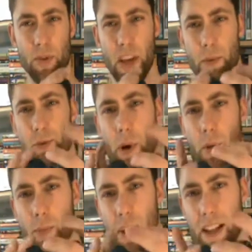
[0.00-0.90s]
most gamers
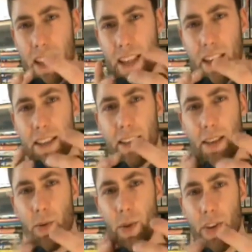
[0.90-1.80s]
probably play like this
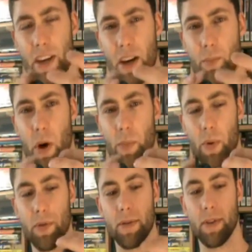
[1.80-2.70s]
with the
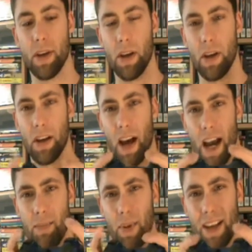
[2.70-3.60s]
bumpers.
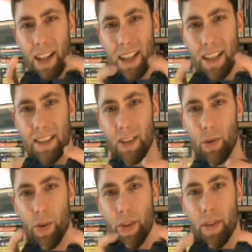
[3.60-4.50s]
I play it like this
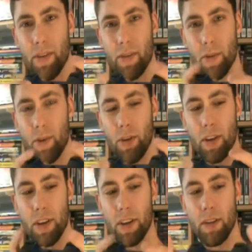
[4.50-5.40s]
though, with
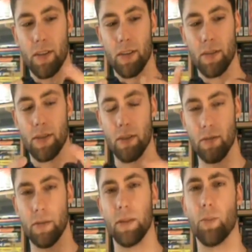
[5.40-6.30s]
only the
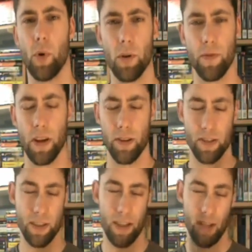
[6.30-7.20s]
2 pointer
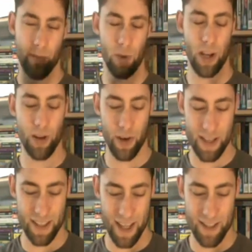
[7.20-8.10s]
fingers. But
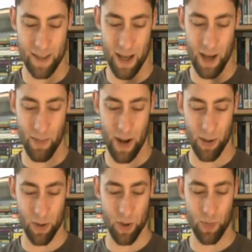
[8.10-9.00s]
anyways, that's my
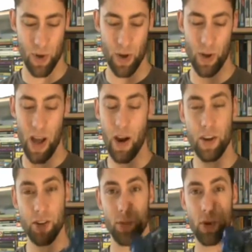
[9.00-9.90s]
little spiel. I
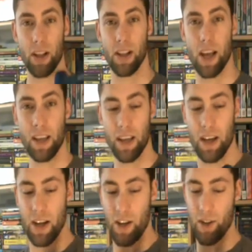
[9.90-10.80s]
actually really like
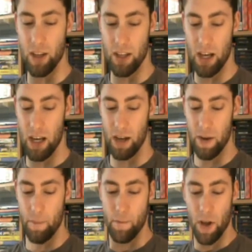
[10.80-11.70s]
the